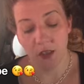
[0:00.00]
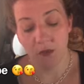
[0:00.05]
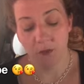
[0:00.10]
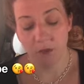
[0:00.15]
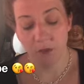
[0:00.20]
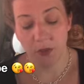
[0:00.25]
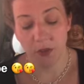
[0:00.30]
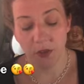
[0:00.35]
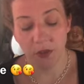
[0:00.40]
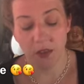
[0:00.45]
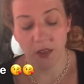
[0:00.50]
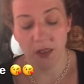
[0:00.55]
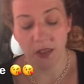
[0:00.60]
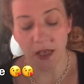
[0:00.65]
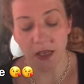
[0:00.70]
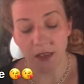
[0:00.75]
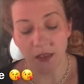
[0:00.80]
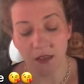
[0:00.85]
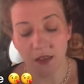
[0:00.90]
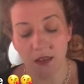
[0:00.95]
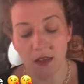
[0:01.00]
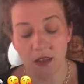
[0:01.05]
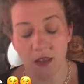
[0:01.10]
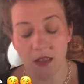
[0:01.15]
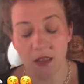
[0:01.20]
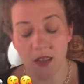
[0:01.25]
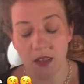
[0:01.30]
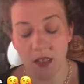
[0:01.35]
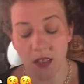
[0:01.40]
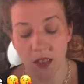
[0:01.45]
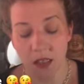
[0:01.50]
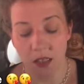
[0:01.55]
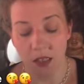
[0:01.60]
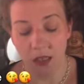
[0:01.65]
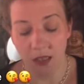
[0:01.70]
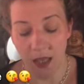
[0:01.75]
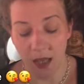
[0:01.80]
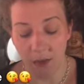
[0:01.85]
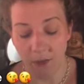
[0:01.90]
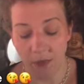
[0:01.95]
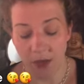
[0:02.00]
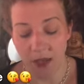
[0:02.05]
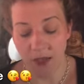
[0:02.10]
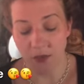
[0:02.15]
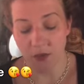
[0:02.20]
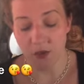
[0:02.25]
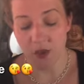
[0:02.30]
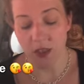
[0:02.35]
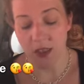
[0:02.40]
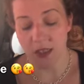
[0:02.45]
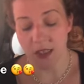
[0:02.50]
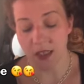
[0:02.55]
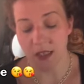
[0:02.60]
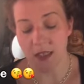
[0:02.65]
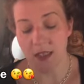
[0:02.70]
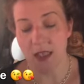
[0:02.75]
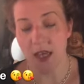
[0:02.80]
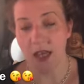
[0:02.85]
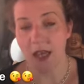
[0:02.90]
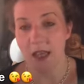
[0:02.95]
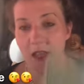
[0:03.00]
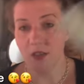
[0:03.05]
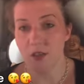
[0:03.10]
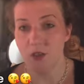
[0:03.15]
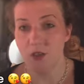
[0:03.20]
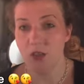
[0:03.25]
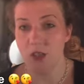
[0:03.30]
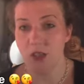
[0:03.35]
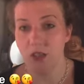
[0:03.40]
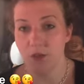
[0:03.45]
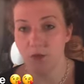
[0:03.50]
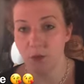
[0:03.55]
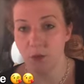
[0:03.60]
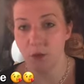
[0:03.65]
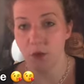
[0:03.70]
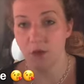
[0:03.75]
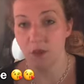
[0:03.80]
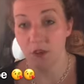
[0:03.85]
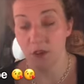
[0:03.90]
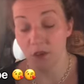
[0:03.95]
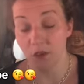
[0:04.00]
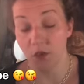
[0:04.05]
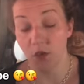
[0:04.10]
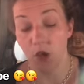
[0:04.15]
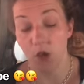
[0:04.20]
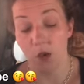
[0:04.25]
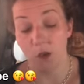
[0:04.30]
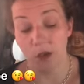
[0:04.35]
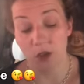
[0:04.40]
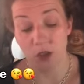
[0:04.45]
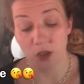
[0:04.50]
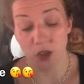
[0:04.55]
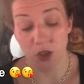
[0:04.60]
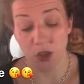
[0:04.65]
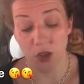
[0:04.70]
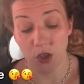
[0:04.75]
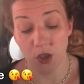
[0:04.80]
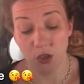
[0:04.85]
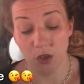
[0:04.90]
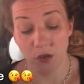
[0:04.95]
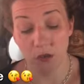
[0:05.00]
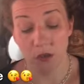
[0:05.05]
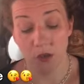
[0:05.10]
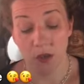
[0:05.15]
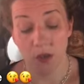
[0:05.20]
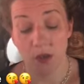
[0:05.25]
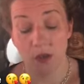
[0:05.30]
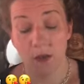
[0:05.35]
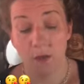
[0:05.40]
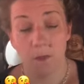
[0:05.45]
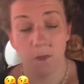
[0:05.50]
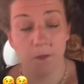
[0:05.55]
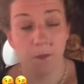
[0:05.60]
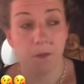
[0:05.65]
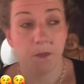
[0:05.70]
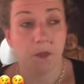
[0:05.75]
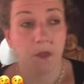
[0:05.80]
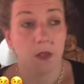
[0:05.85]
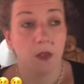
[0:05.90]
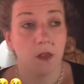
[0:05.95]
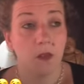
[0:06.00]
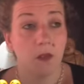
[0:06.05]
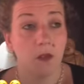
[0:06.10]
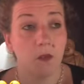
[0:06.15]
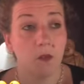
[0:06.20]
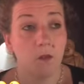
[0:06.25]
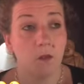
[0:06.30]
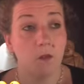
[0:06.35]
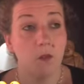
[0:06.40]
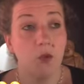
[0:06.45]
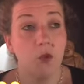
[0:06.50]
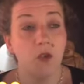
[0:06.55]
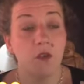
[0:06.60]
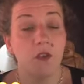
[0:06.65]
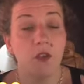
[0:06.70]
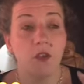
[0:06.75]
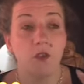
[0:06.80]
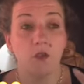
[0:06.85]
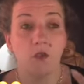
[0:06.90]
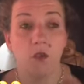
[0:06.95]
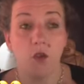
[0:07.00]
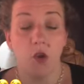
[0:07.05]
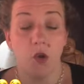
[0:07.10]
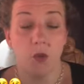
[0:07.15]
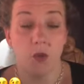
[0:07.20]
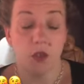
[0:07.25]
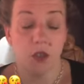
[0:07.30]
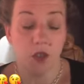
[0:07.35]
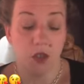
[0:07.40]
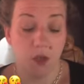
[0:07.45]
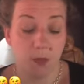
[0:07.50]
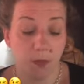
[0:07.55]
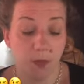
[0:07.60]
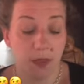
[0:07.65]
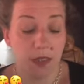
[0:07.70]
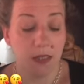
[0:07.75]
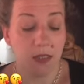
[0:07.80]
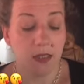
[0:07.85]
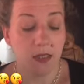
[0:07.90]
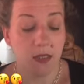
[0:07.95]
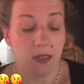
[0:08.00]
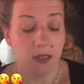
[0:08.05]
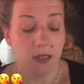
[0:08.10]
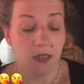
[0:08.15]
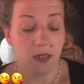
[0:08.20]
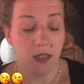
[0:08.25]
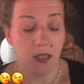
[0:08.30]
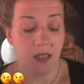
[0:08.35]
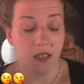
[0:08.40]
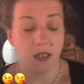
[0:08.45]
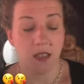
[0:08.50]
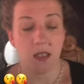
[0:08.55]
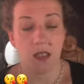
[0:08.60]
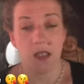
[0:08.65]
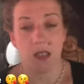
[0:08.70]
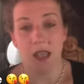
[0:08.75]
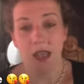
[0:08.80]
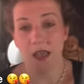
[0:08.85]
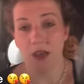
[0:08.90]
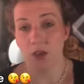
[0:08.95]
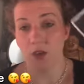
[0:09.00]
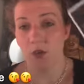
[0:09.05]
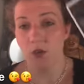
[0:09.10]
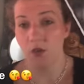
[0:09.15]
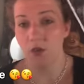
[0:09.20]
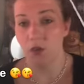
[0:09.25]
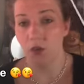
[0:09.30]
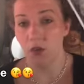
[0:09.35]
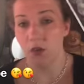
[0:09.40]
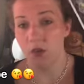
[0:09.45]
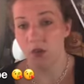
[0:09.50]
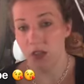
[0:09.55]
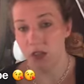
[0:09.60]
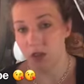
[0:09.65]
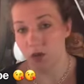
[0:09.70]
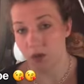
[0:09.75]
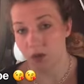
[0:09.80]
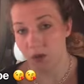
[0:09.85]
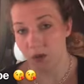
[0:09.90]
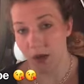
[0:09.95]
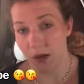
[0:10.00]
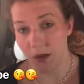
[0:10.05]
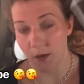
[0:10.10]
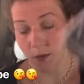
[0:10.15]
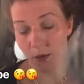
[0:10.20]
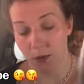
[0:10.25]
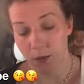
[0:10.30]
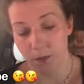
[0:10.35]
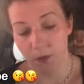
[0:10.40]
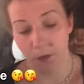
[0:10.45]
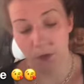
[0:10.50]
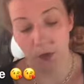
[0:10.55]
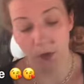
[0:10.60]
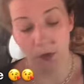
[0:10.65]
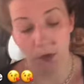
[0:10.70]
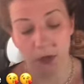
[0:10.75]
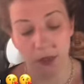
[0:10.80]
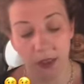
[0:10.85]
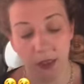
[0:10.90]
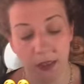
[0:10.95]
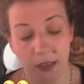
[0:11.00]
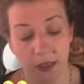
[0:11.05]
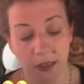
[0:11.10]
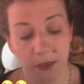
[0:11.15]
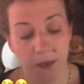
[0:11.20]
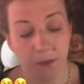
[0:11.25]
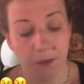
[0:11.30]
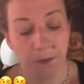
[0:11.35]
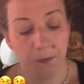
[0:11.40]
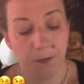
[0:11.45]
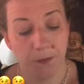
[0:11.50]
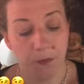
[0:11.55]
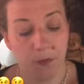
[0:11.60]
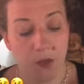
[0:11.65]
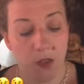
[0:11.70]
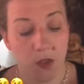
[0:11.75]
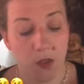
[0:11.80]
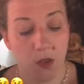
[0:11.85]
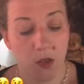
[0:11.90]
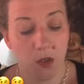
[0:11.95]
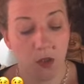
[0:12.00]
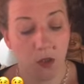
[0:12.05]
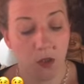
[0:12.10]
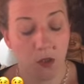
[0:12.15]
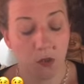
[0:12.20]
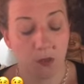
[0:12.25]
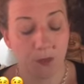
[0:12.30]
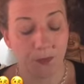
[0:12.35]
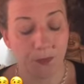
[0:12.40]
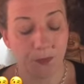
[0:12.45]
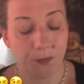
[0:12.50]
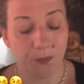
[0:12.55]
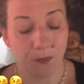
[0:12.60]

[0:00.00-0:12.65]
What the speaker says: But the silence in the lamb energy is that energy of moving forwards too. Moving forwards to peace as they let go of all this crap, okay? So...